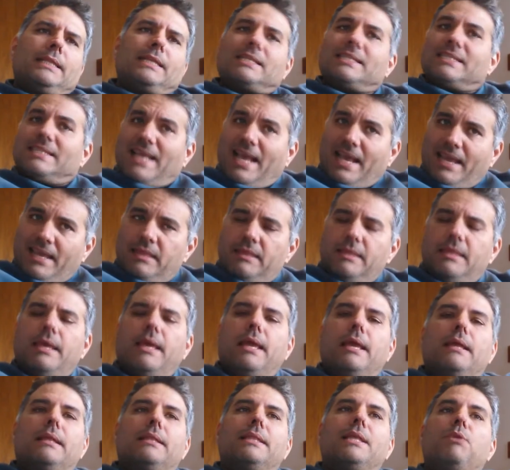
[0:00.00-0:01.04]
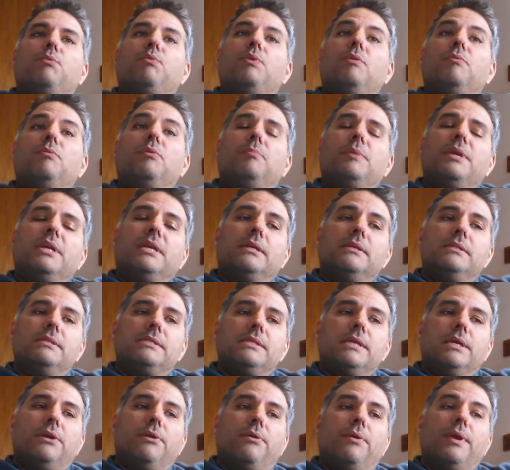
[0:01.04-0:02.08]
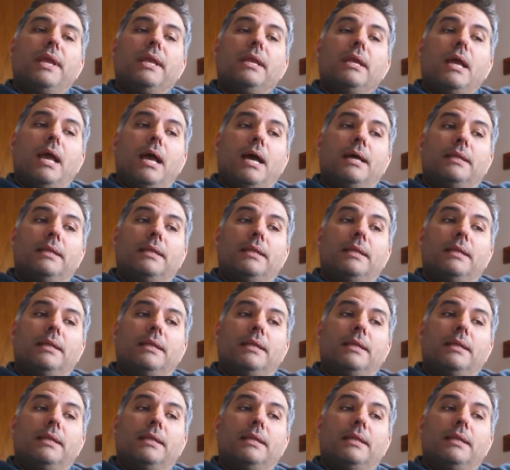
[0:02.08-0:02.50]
The second thing that we will be considering,